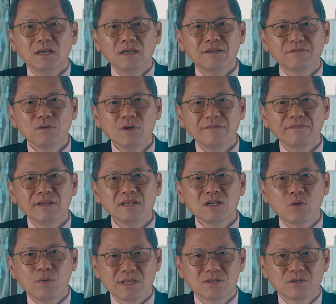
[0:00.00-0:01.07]
If you have any
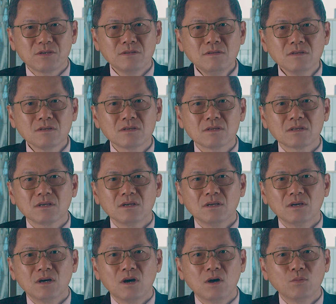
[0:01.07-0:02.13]
questions
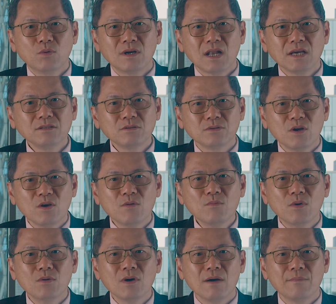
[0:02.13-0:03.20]
or would like to learn
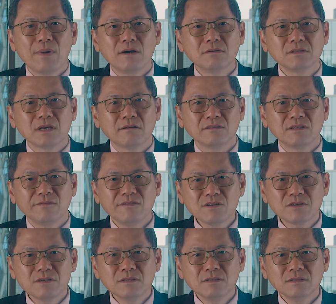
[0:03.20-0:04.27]
more about our
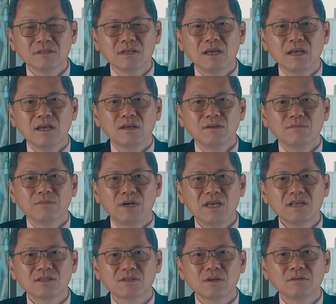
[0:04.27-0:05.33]
division,
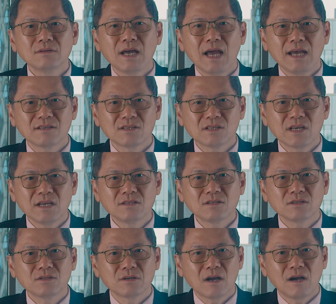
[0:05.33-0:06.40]
please don't hesitate
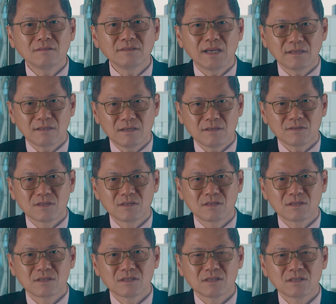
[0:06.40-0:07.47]
to contact us.
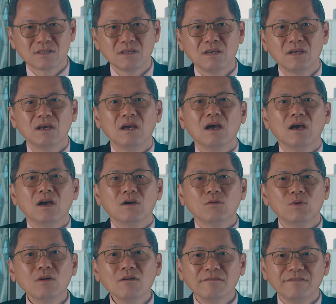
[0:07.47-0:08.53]

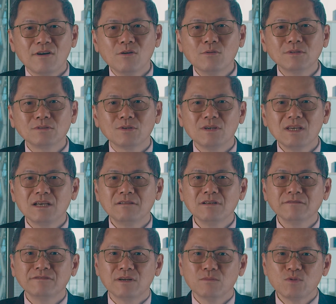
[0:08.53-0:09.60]
We look forward to
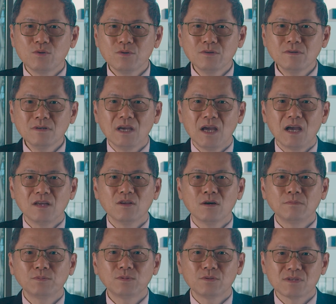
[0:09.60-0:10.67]
hearing from you and
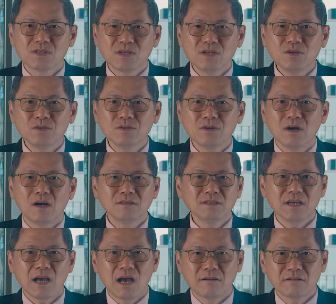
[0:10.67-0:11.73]
hope to see you on
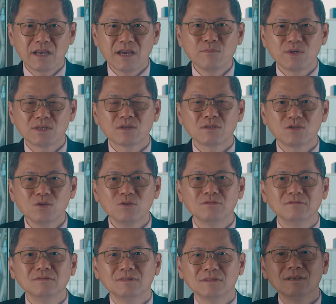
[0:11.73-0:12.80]
our campus
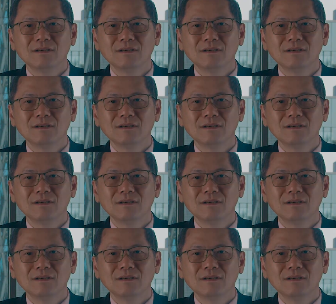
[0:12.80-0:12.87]
soon.